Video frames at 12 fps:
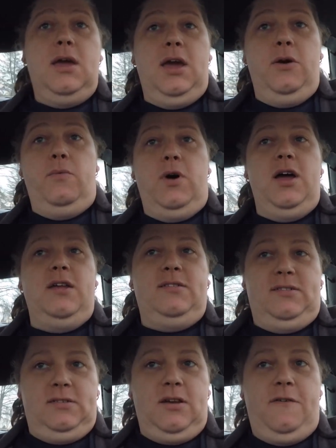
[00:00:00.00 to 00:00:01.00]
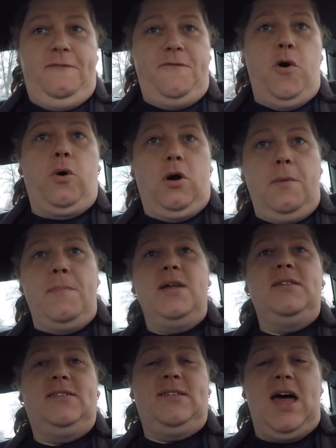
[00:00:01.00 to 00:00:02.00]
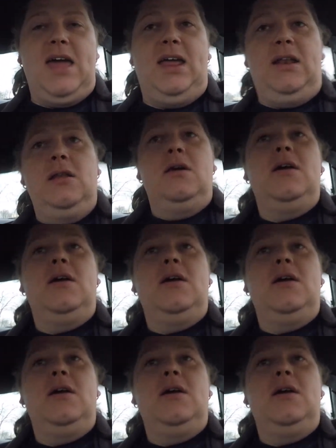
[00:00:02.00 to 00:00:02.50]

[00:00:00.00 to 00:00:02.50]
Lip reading: It was a forum site